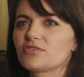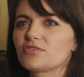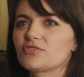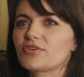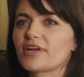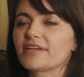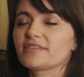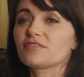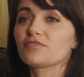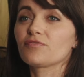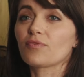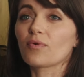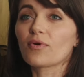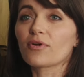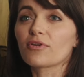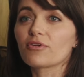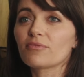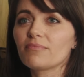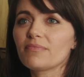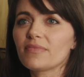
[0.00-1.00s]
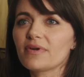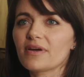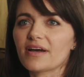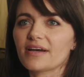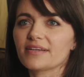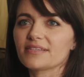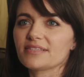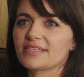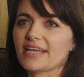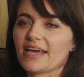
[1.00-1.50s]
transform
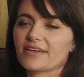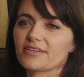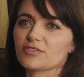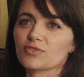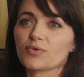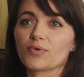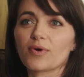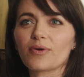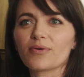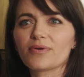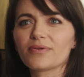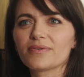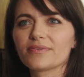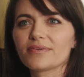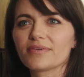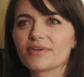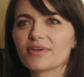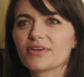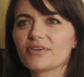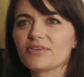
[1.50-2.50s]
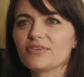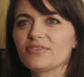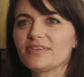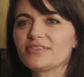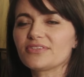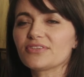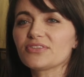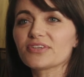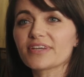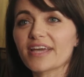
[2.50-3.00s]
a status quo. You
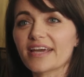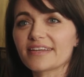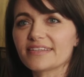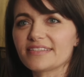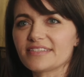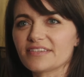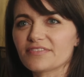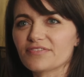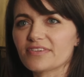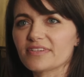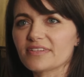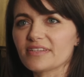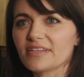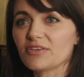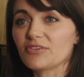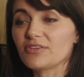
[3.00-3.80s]
need to look at it differently.